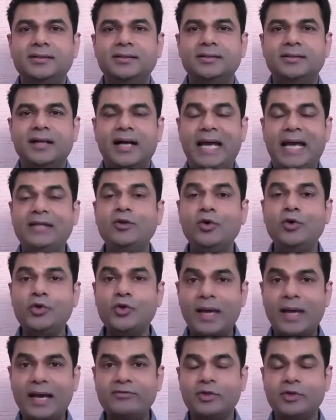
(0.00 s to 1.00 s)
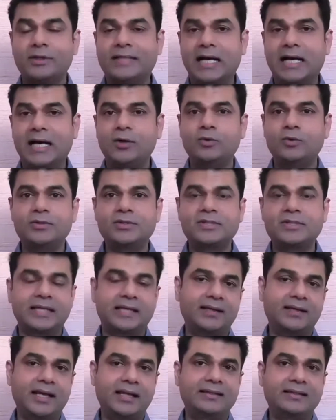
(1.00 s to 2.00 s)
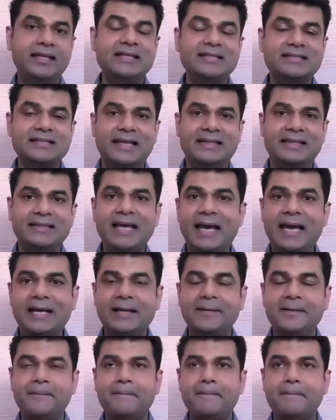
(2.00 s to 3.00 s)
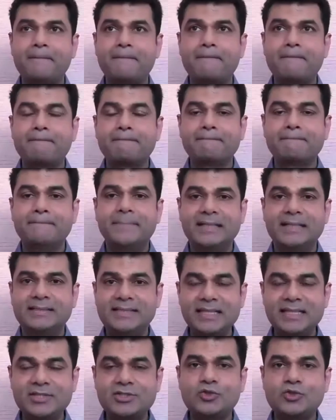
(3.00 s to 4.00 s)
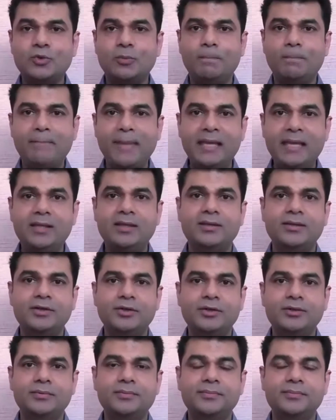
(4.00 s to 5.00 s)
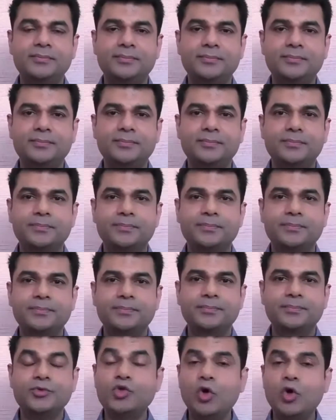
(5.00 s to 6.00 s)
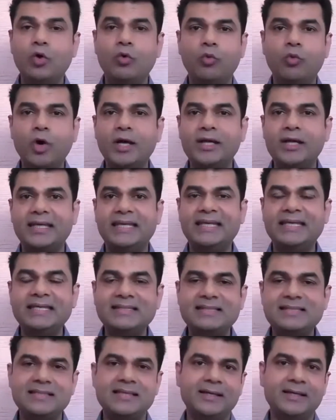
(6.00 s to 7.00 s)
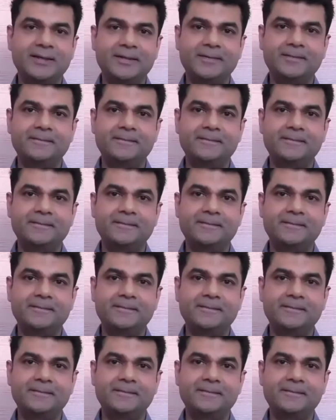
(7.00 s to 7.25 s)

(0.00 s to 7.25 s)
I know you have your doubts and things like that, but just to make your work easier,